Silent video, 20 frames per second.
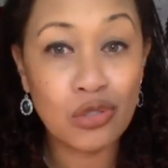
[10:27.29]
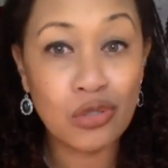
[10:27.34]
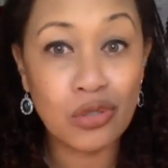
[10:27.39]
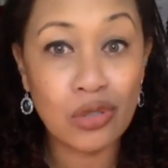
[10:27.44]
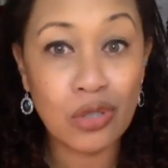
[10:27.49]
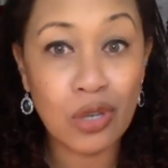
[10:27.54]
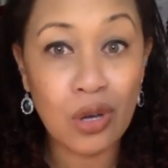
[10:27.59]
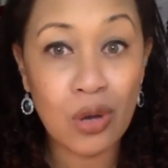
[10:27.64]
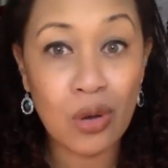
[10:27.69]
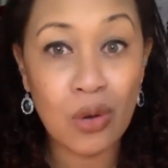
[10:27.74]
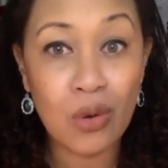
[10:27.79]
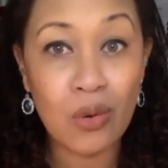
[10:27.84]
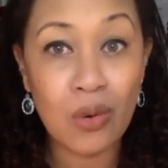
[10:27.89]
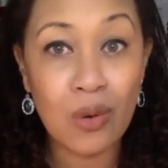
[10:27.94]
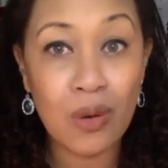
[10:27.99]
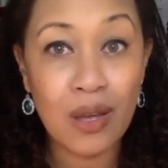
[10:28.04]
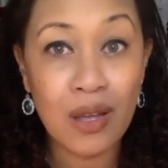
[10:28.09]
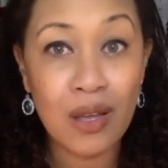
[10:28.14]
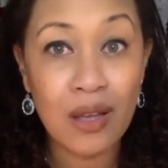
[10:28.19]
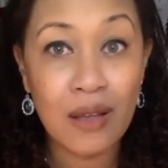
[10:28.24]

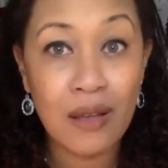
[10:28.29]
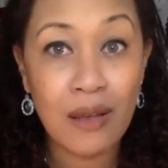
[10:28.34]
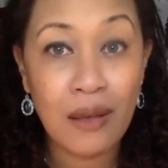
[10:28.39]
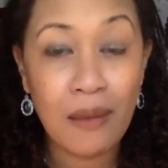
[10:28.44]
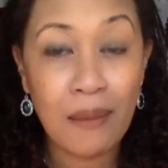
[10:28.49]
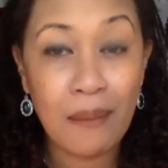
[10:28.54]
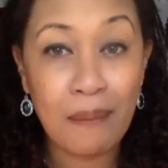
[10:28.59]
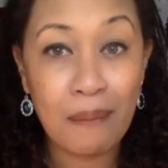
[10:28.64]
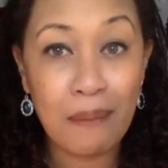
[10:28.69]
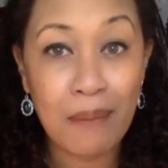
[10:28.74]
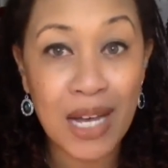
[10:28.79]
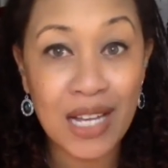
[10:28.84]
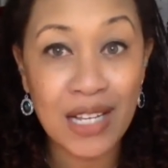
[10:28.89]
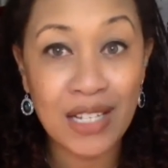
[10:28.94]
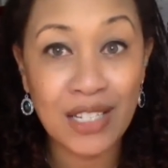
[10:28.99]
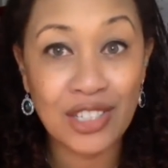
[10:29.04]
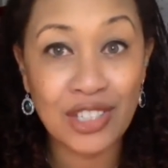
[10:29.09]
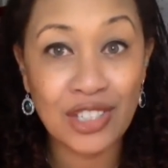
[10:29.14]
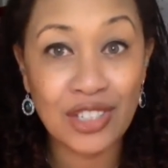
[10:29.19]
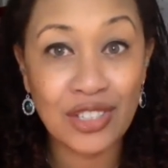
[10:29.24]
so
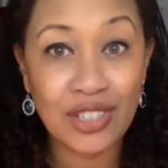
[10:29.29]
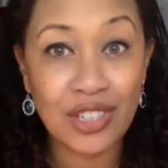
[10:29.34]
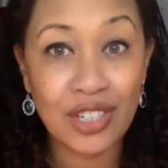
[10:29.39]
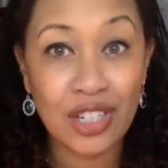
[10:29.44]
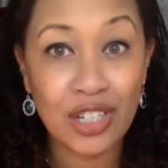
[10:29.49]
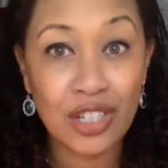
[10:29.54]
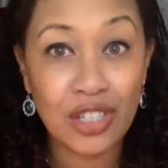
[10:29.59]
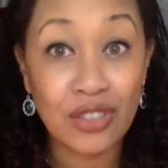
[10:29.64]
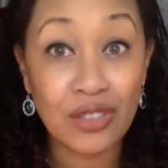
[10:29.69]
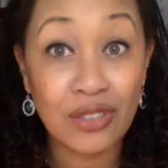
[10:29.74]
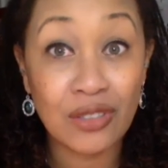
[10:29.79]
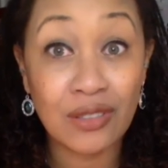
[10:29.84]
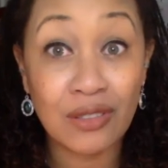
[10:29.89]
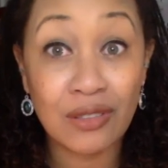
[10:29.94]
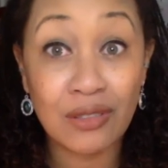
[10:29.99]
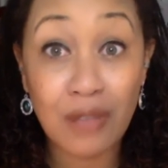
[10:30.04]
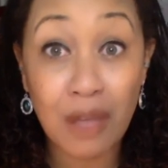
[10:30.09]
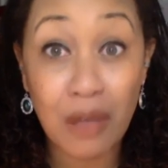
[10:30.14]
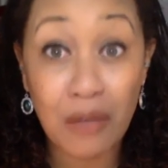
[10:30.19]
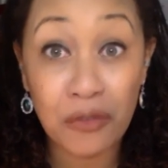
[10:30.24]
much
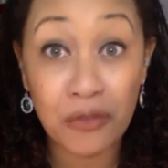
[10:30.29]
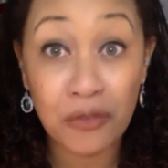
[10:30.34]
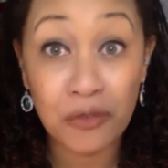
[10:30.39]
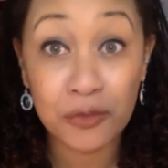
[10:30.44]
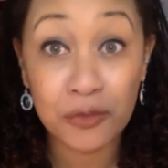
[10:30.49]
stuff